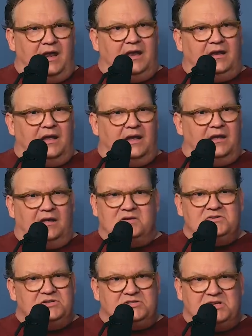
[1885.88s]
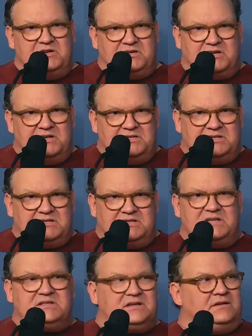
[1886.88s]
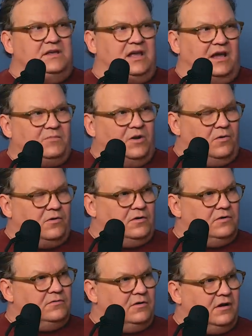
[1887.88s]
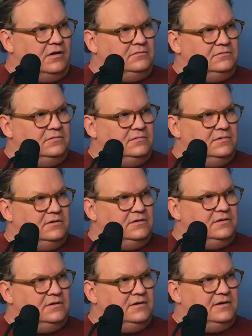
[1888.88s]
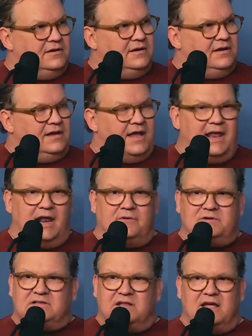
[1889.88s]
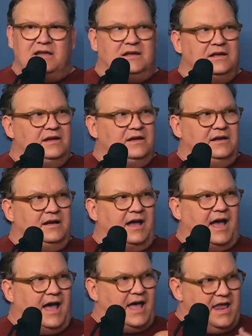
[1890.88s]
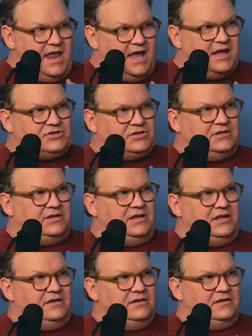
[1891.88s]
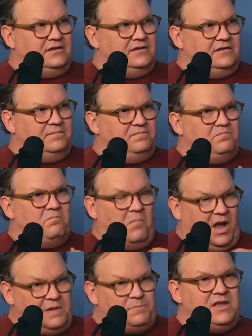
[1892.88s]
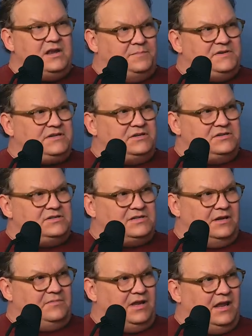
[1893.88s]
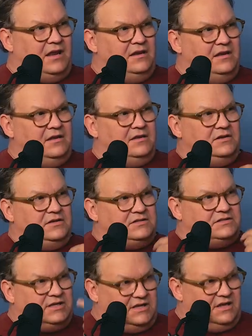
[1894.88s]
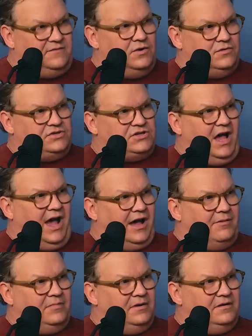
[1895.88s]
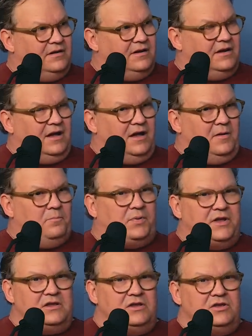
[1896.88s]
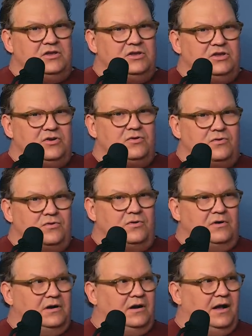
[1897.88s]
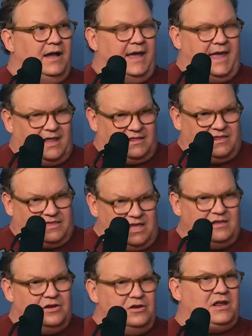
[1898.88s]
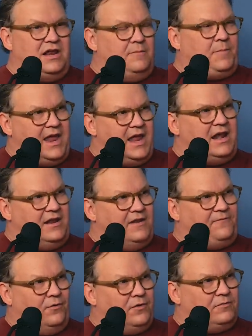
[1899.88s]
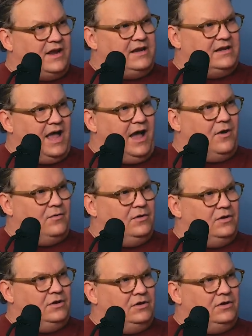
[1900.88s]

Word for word: then she consistently got my order wrong. And I was like, I actually might be in a position someday to give you a job. Yeah. But you, at the thing that you're getting paid for right now,